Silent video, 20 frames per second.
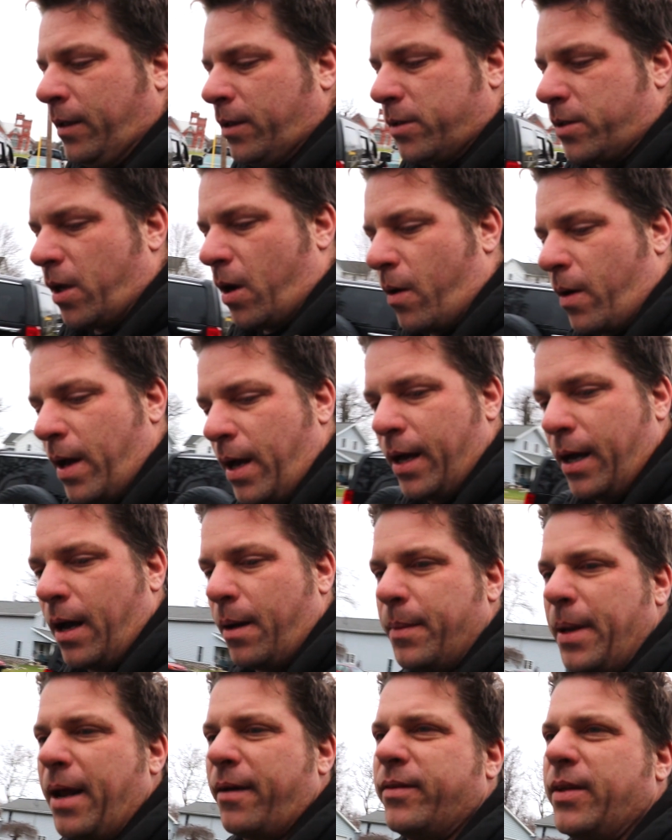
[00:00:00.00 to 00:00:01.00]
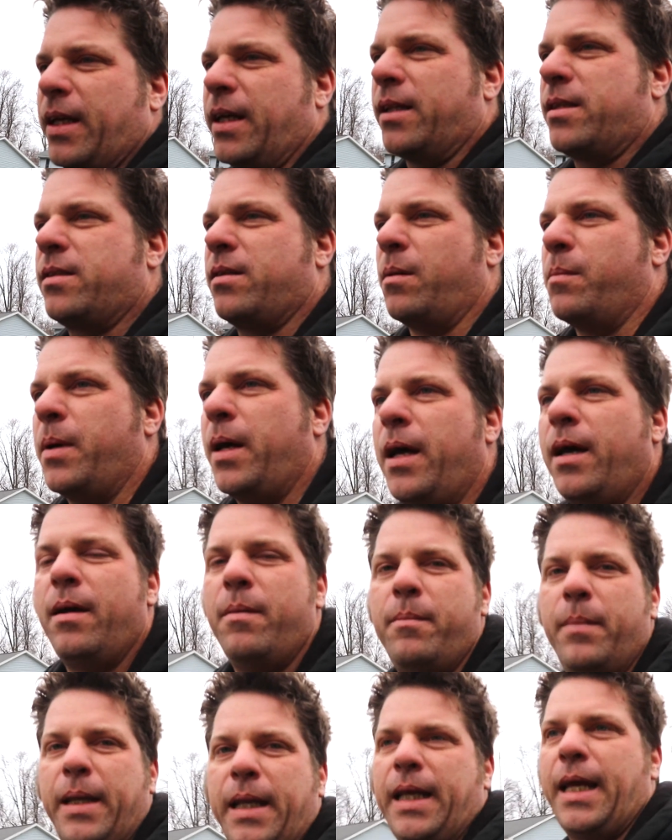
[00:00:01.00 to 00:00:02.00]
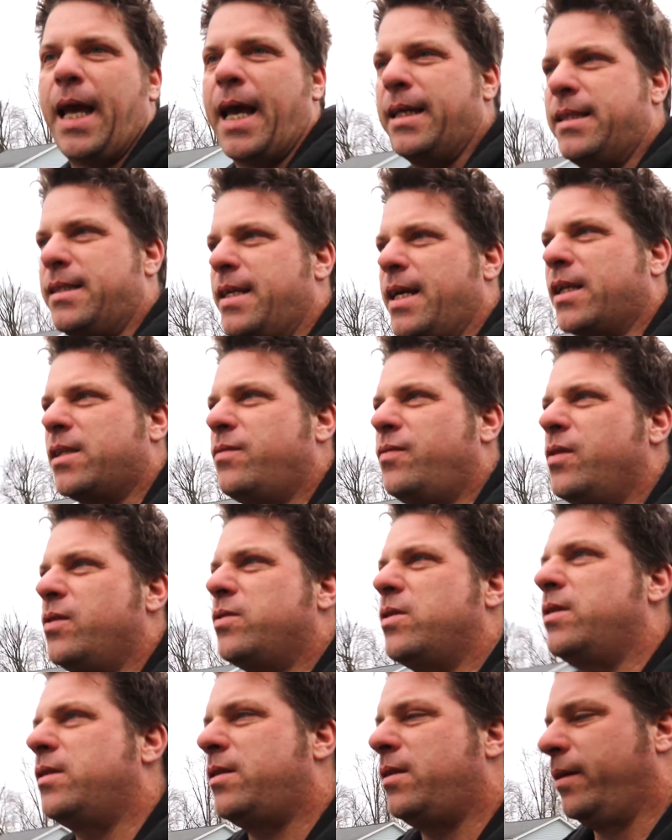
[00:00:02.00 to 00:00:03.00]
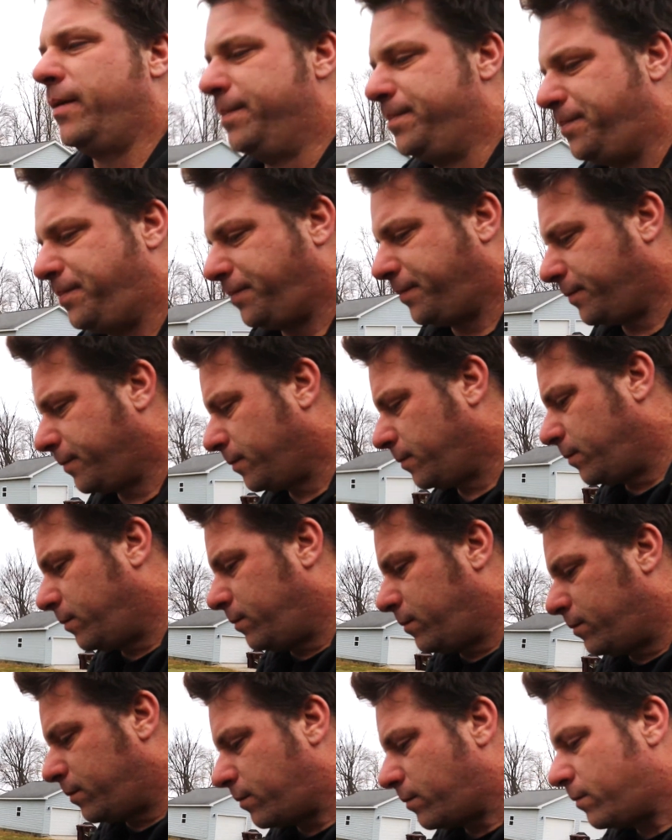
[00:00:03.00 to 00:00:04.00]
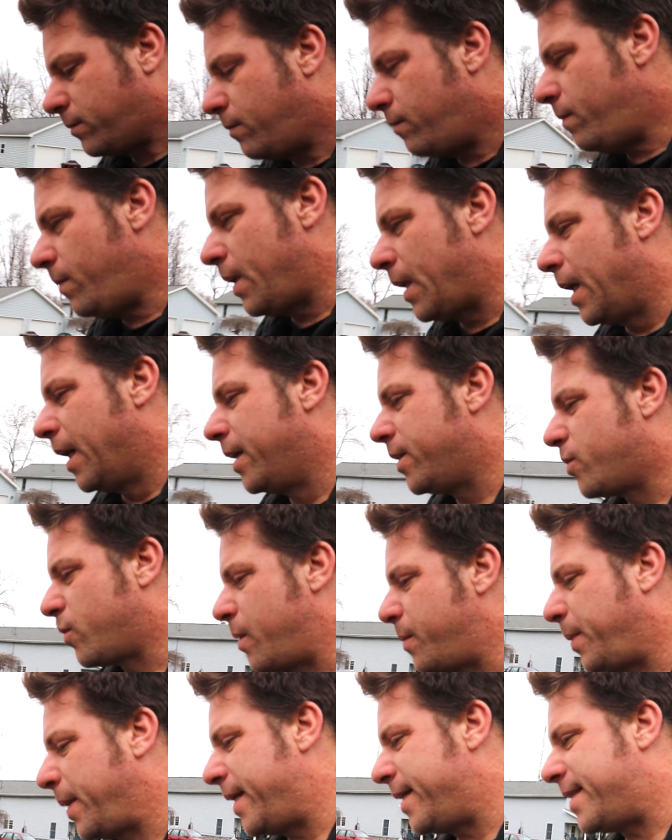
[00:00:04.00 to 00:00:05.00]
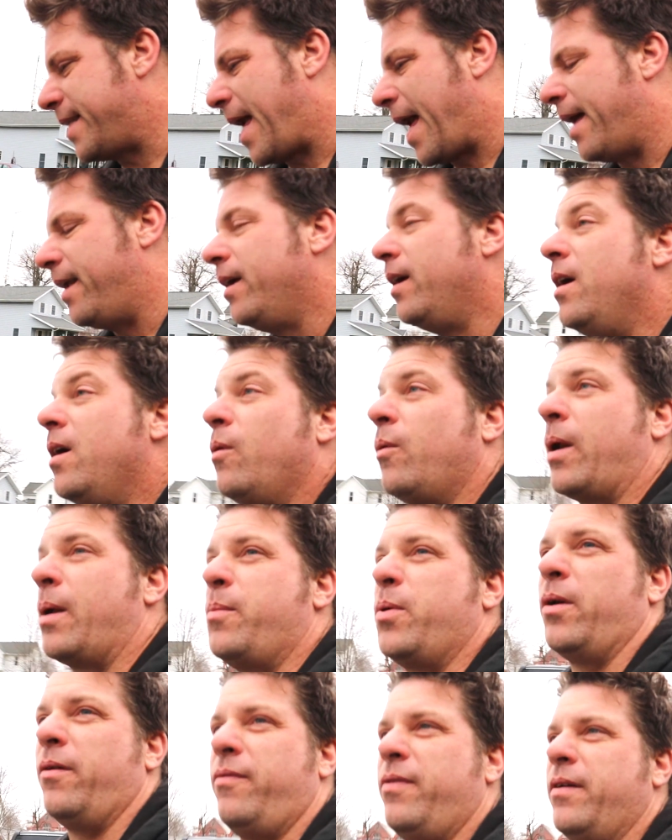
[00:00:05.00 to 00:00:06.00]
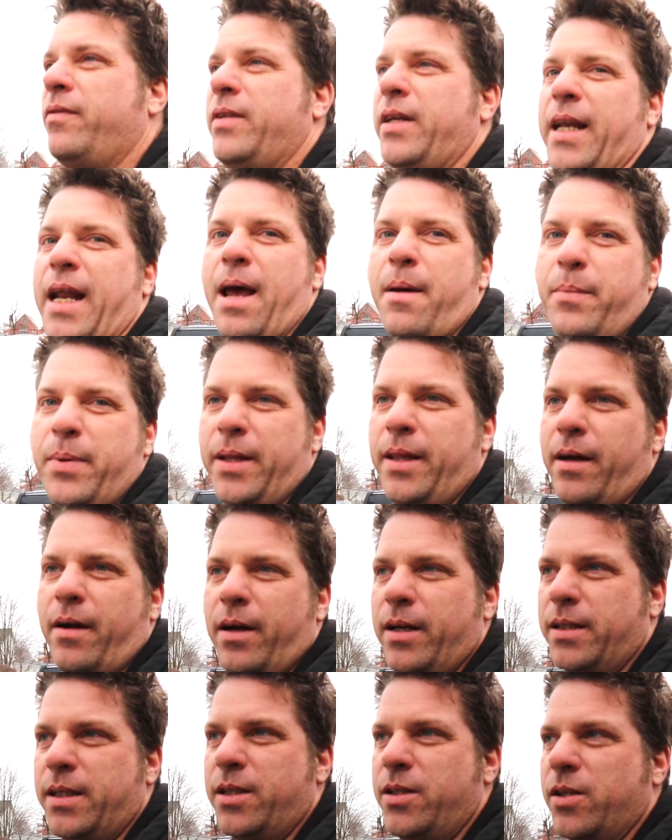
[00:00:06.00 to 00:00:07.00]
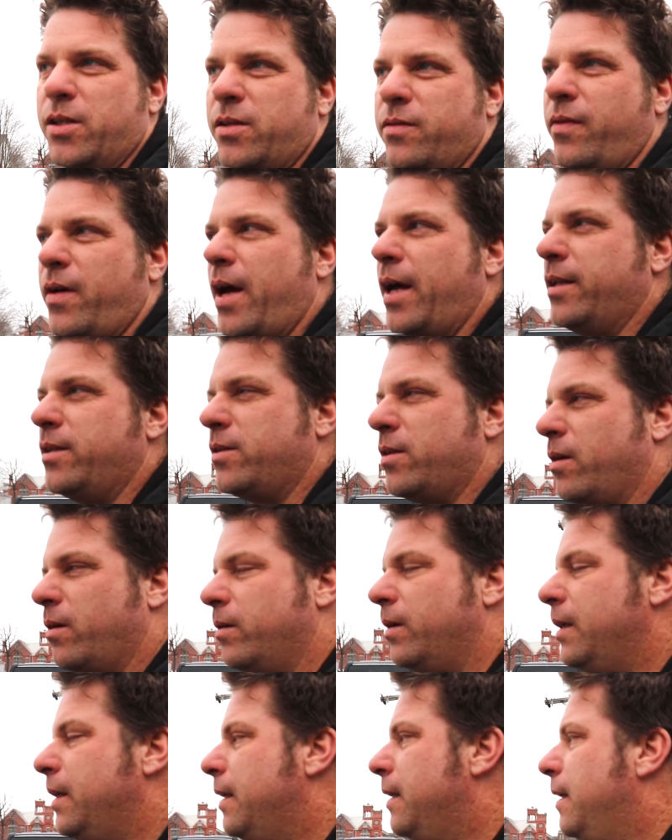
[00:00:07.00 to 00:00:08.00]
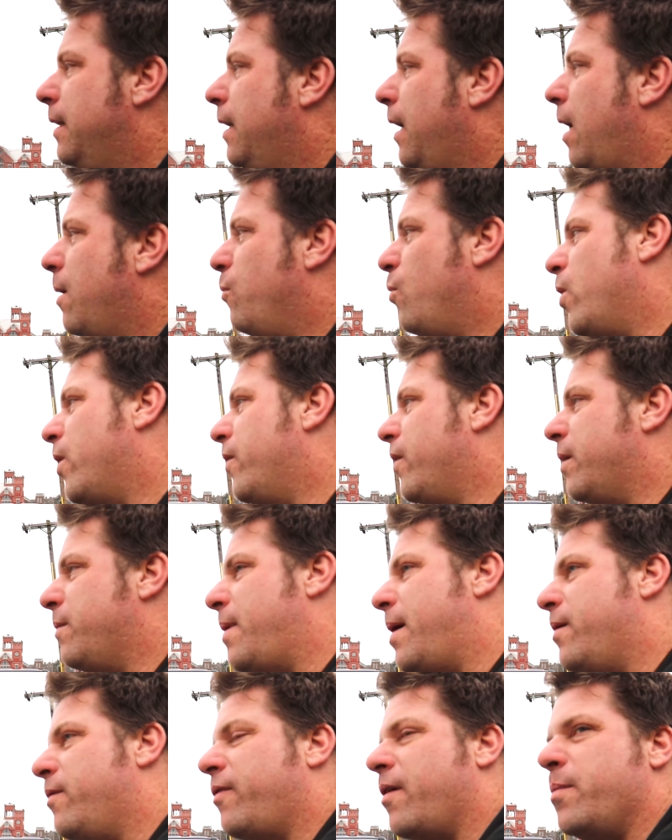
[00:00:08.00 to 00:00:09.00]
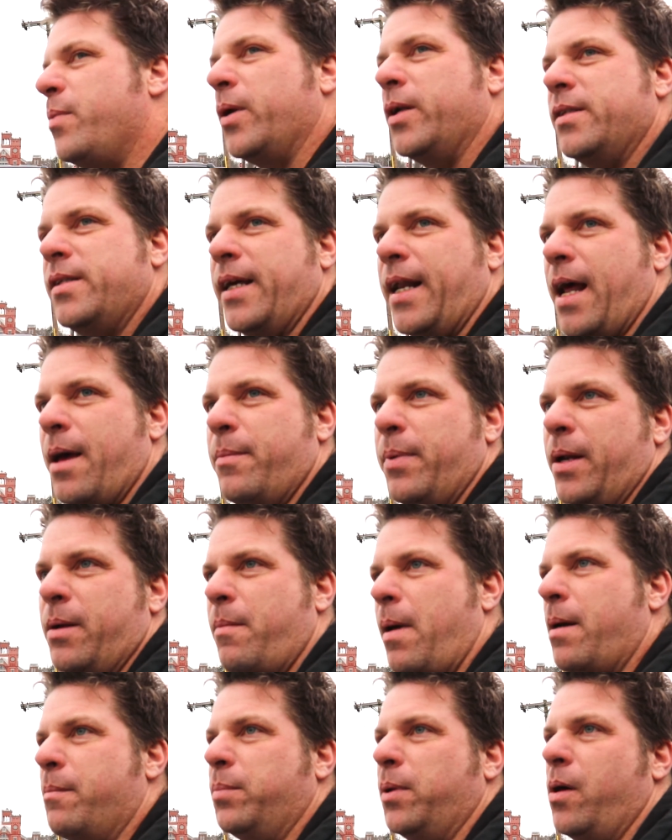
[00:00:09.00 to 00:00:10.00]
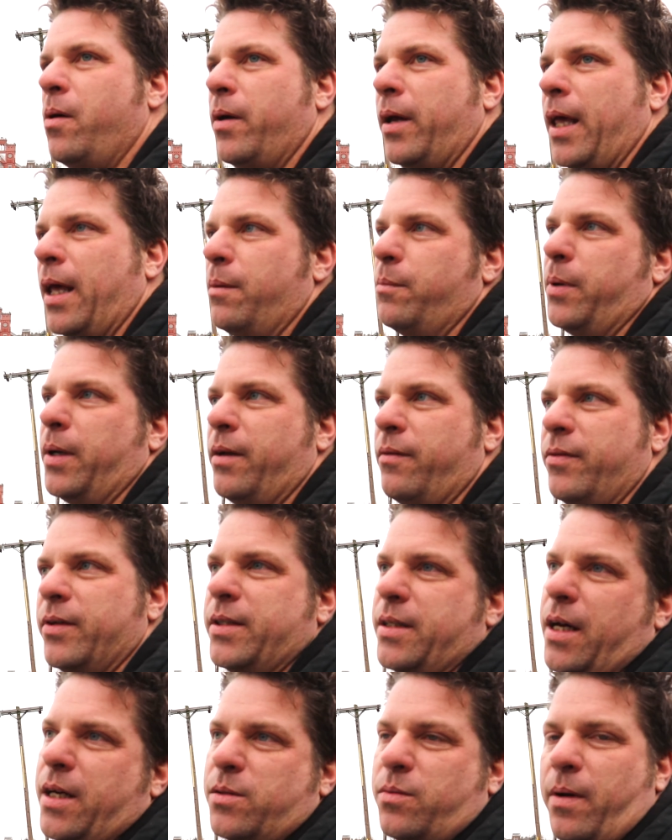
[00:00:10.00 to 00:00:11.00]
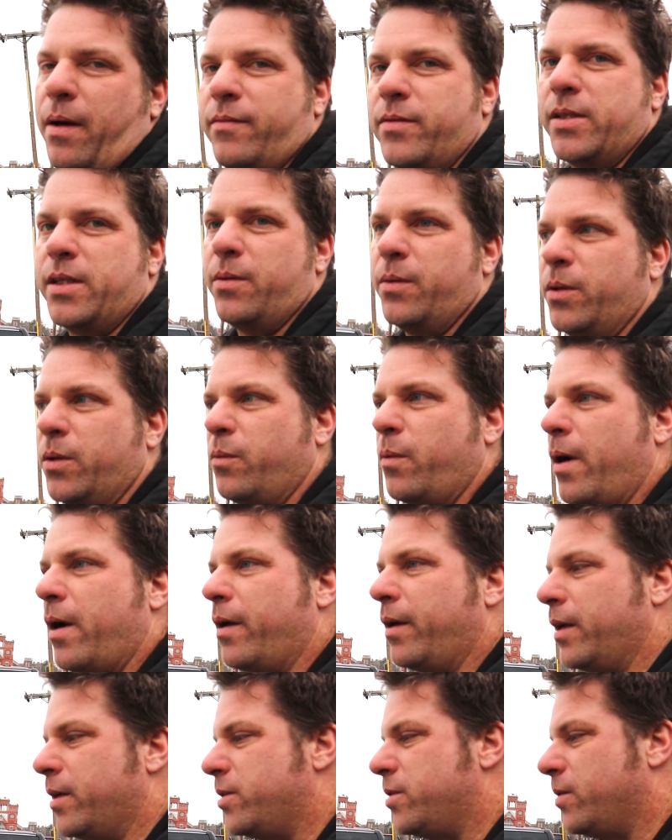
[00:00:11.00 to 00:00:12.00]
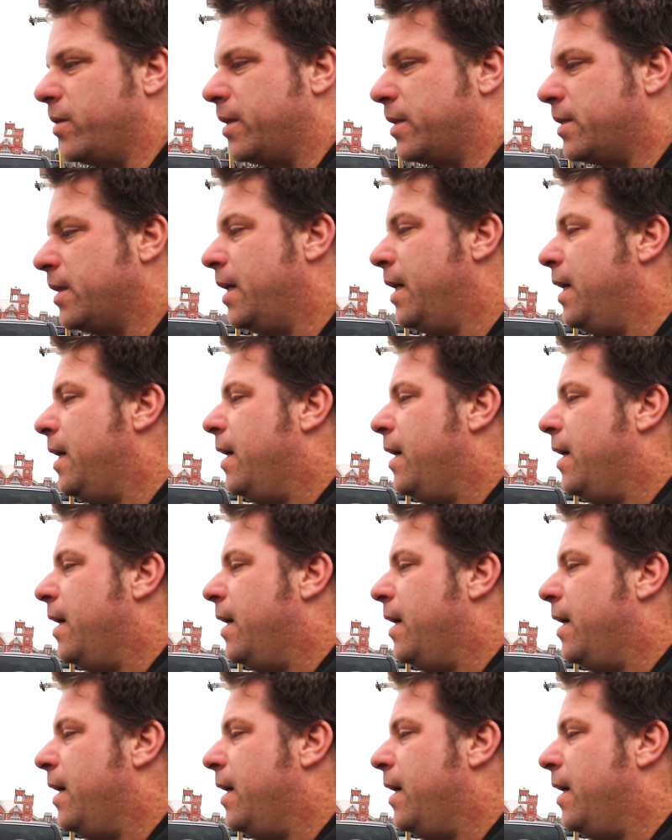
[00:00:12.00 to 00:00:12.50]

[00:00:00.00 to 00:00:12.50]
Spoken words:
So I'm gonna have to get some mini ATX fuses to replace that. When I put a 15-amp in there, it did just fine. So I'm wondering maybe if I put a 10-amp in, it might blow again, but if it does, we'll have to see what the wiring issue is.